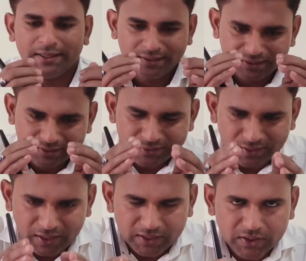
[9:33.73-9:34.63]
In this
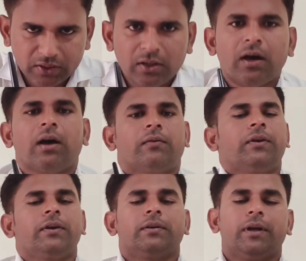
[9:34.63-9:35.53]
lecture
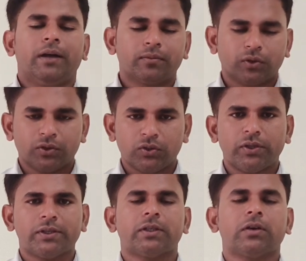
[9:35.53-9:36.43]
I'm going to
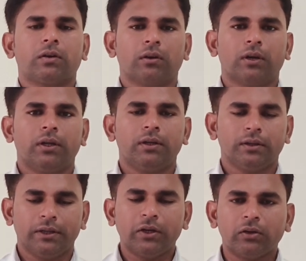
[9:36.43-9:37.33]
teach here only
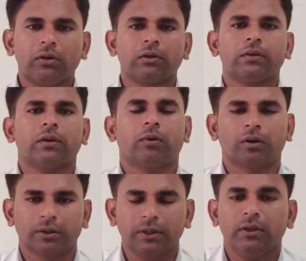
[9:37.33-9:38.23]
introduction
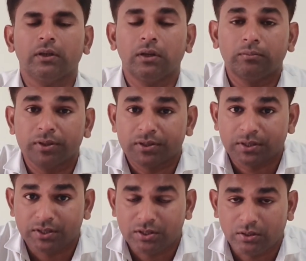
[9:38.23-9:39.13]
about the number
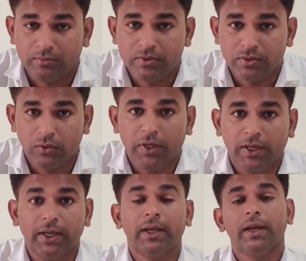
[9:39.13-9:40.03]
systems.
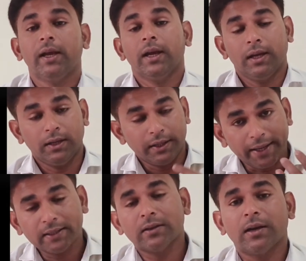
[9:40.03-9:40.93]
Okay, in
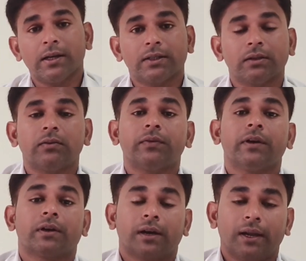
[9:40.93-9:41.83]
next lecture we
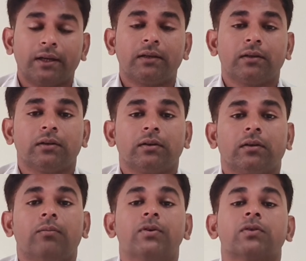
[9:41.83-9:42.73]
will collect
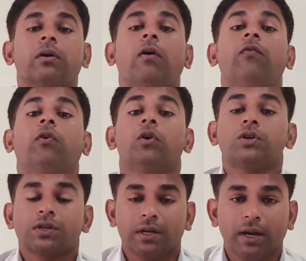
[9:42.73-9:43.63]
numbers of
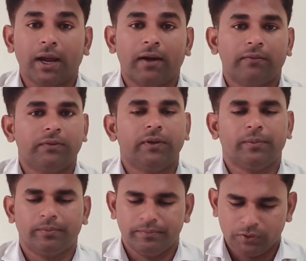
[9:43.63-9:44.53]
question and we will
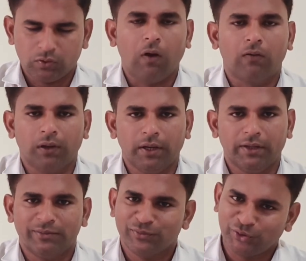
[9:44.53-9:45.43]
solve here.
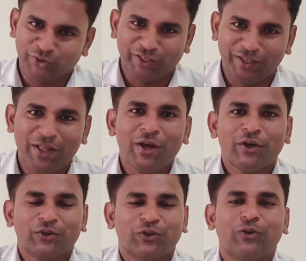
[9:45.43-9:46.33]
Okay,
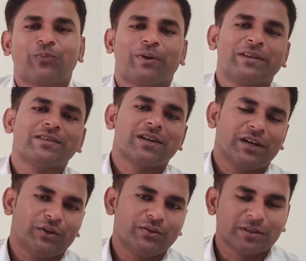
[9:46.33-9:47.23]
so you please
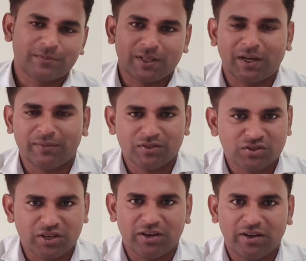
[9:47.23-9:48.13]
try to subscribe this
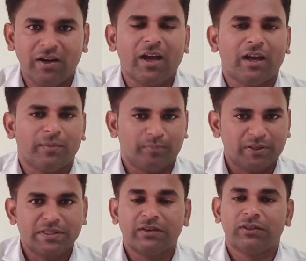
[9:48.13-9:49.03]
channel and
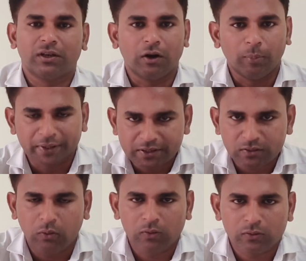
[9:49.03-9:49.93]
please give the
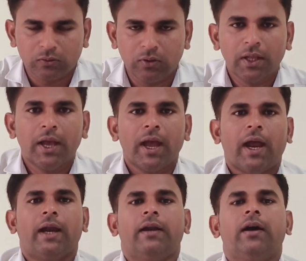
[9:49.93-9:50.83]
comments also,
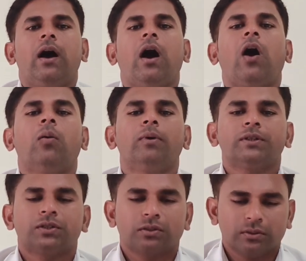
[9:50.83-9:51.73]
and how
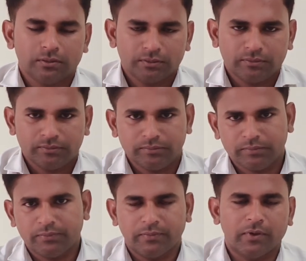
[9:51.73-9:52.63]
much
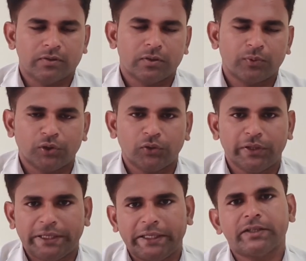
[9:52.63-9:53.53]
support you
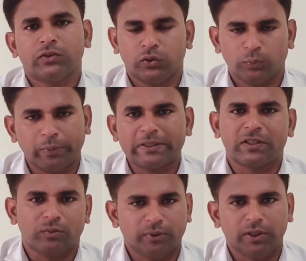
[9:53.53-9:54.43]
needed, so you
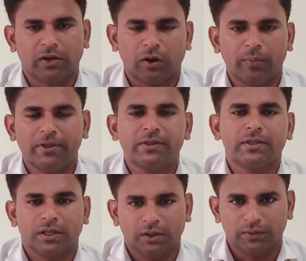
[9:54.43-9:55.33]
please give me the
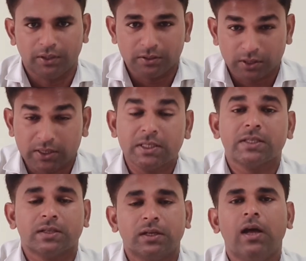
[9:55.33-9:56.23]
comments, give me the
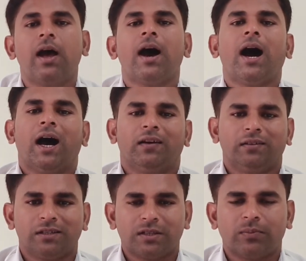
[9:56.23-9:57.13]
suggestion. I
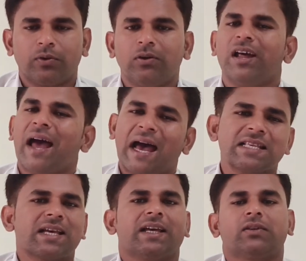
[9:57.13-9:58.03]
will support
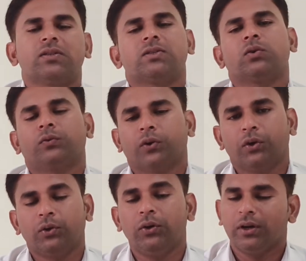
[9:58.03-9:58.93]
as I can do for
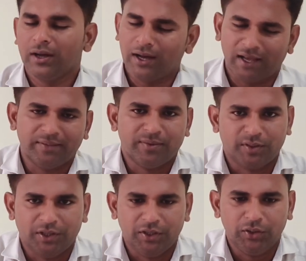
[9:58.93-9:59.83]
you. I'm
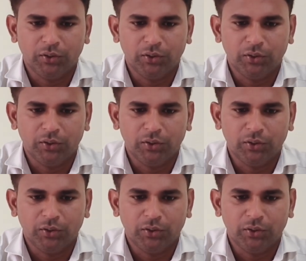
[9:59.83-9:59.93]
ready.